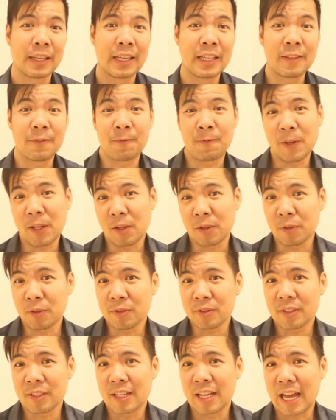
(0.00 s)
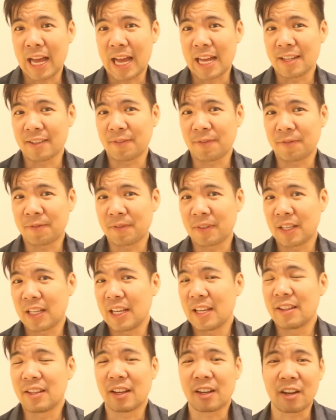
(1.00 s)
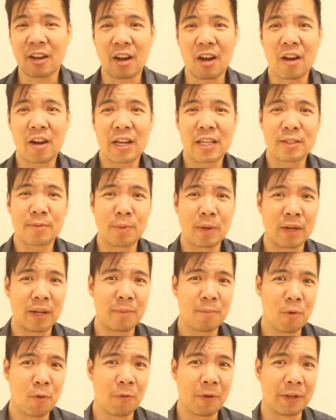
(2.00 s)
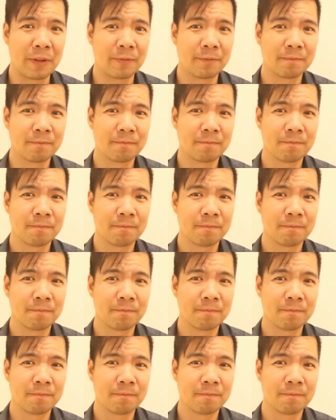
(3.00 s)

it feels as if the car is barely moving.